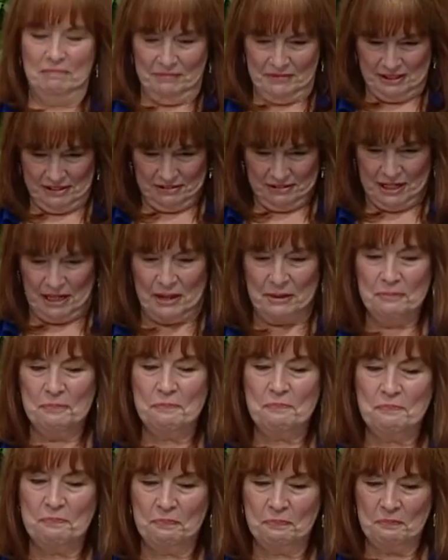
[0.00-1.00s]
And
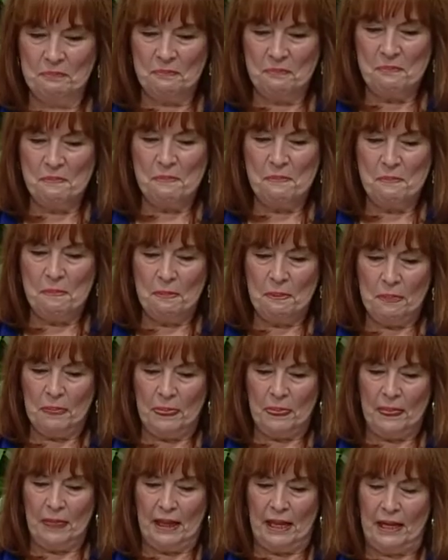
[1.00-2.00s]

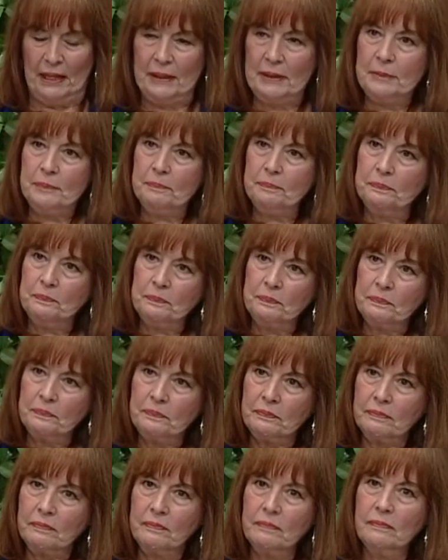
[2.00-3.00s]
that also has a link.
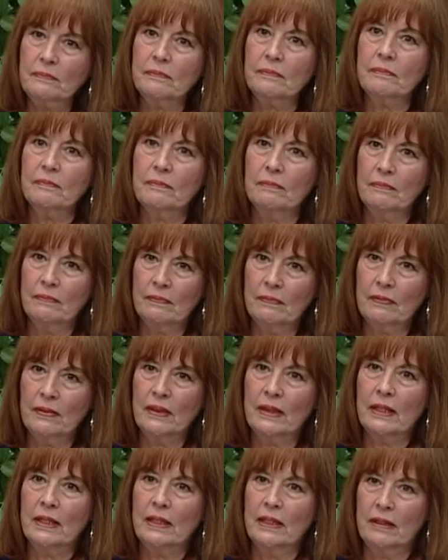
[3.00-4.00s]
The
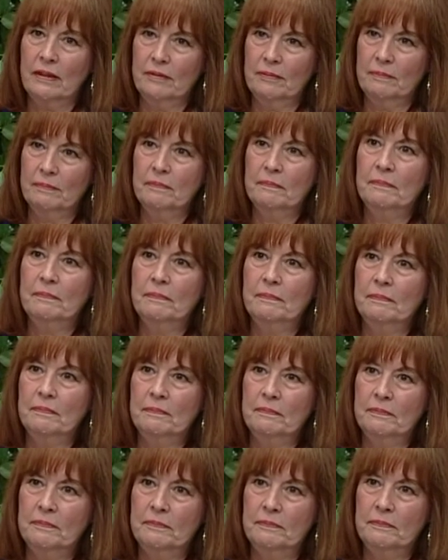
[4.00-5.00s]
treasurer, being younger
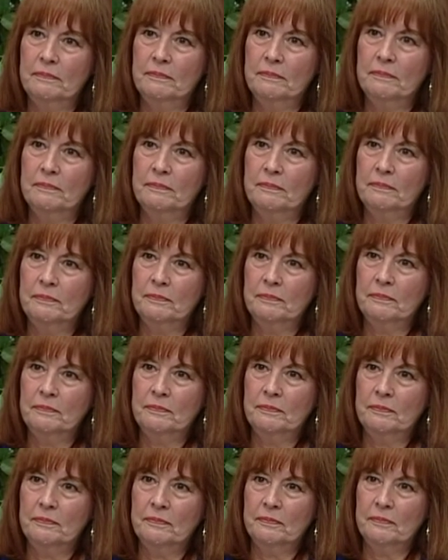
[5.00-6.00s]
than I,
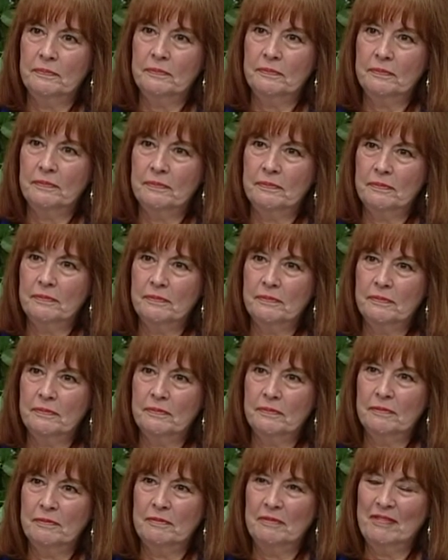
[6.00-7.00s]
thinks Facebook's neat,
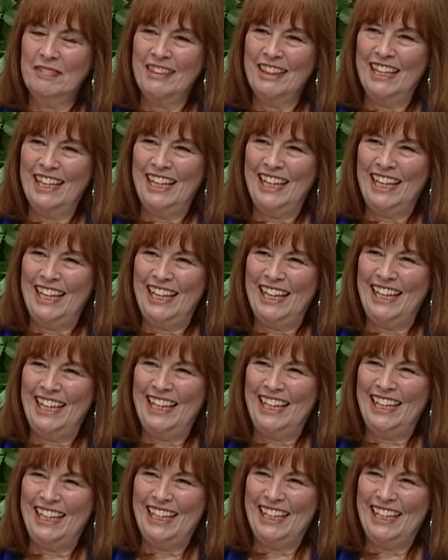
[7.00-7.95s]
and he has